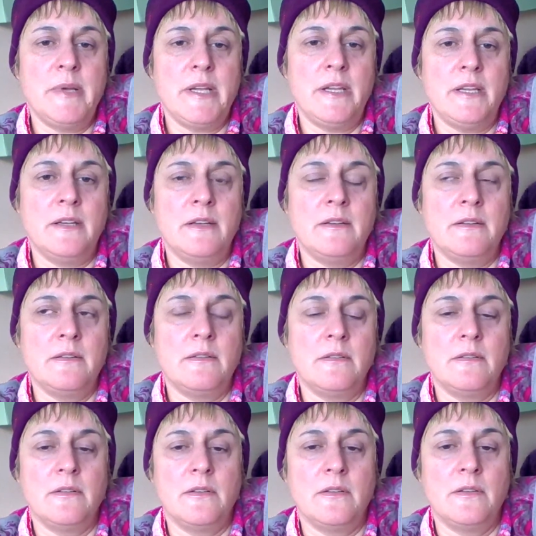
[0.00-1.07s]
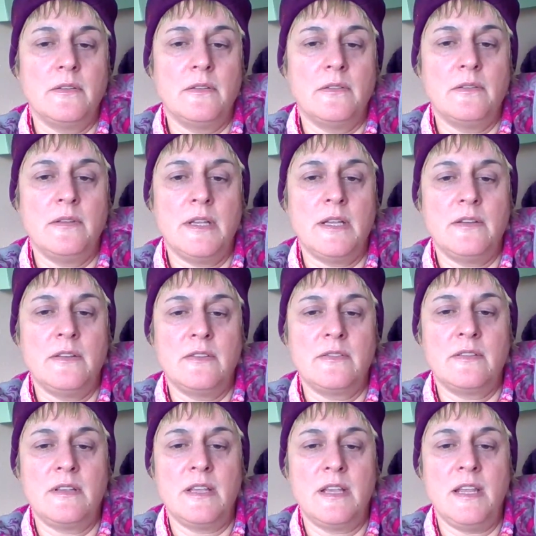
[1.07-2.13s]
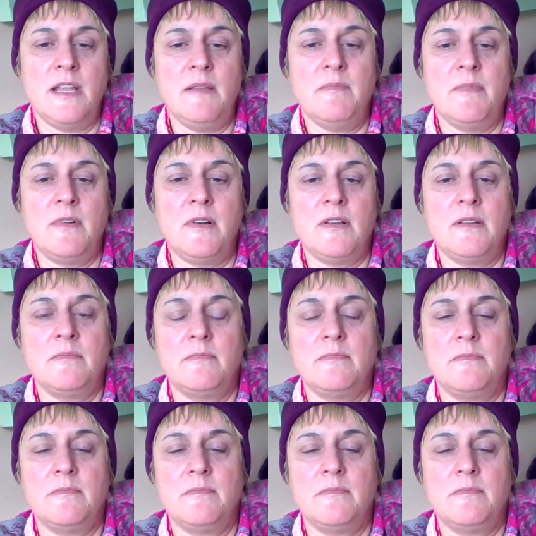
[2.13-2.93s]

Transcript: pain. They just keep on